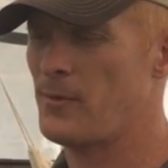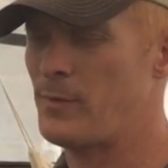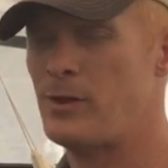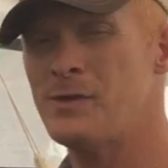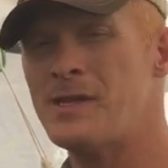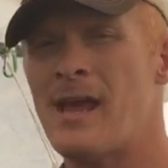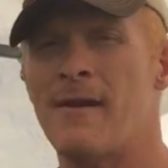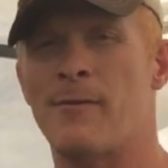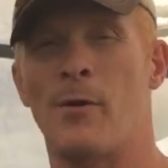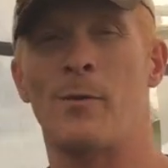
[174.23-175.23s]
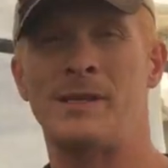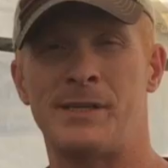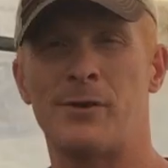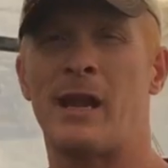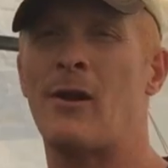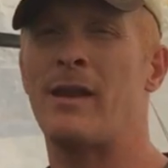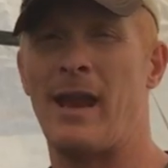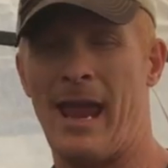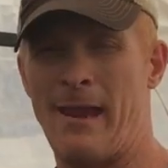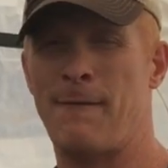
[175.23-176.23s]
We used to have, we still carry an
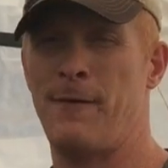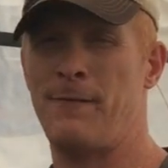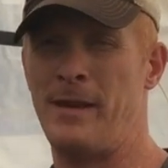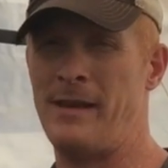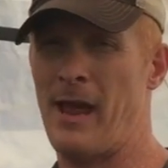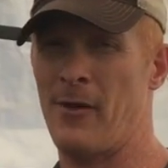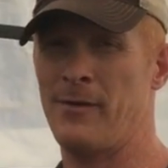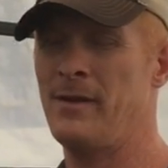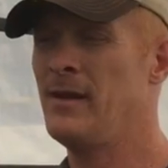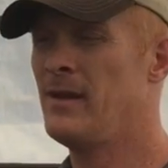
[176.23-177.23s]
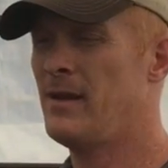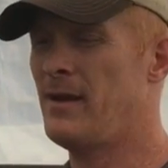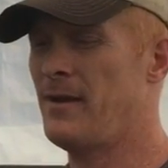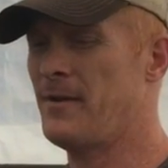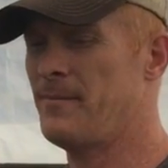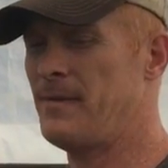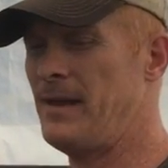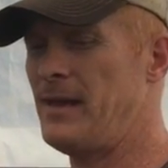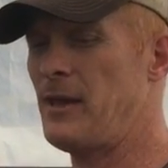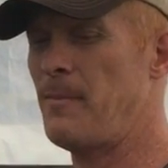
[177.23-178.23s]
850 down
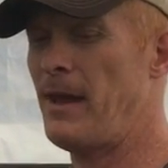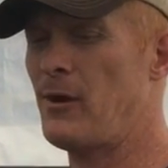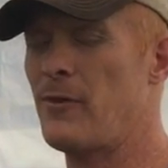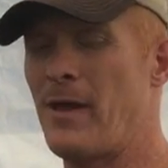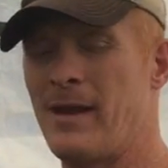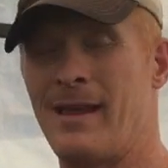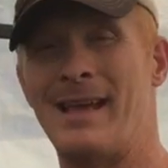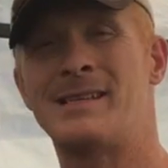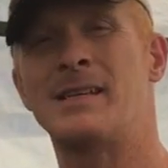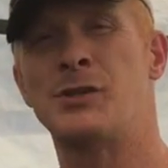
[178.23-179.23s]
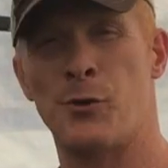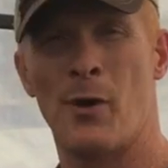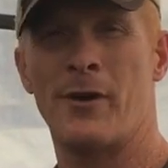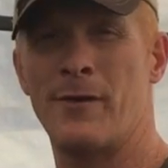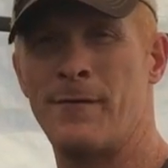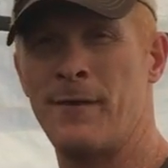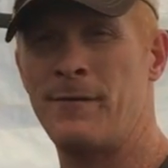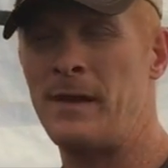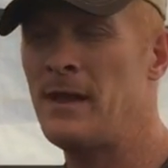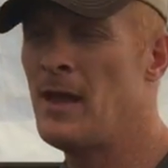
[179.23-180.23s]
incubator that it's at
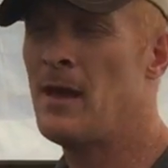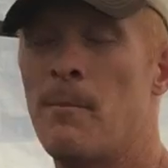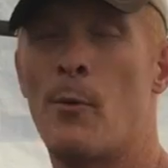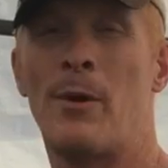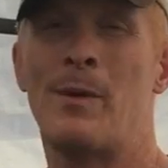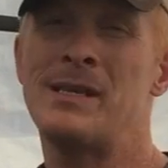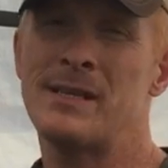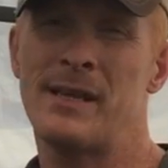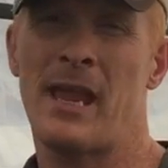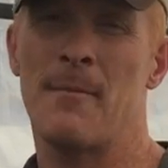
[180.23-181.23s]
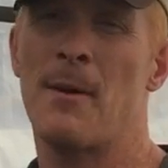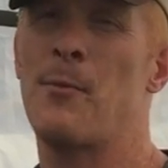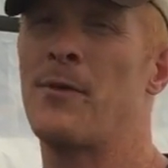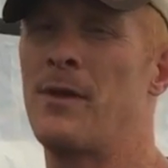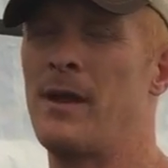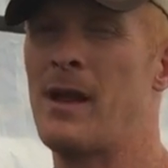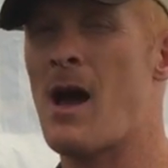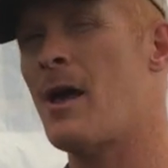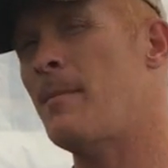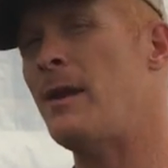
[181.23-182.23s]
250. We recently came up with an
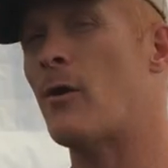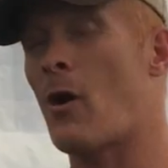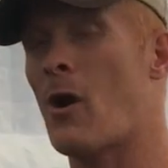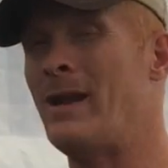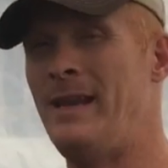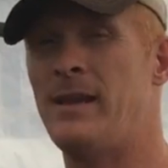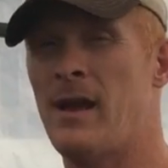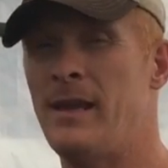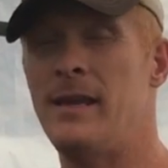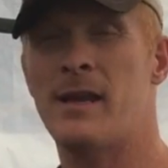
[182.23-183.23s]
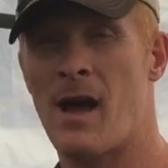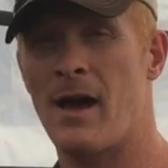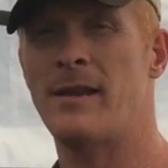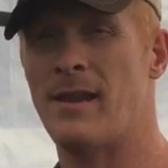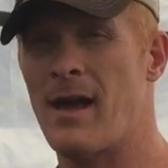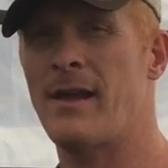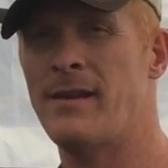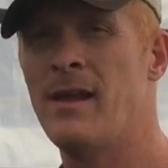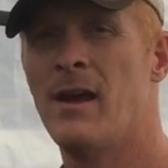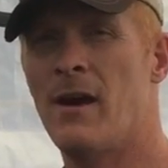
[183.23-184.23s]
economy, or our econ line
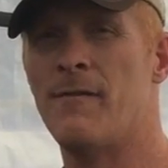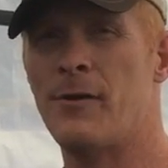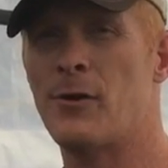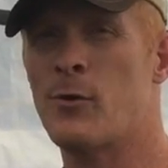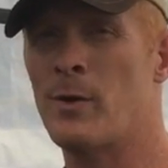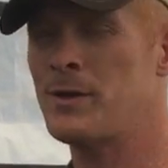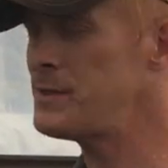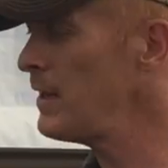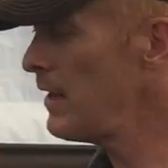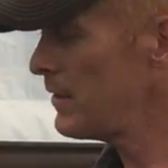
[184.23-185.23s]
of underquilts.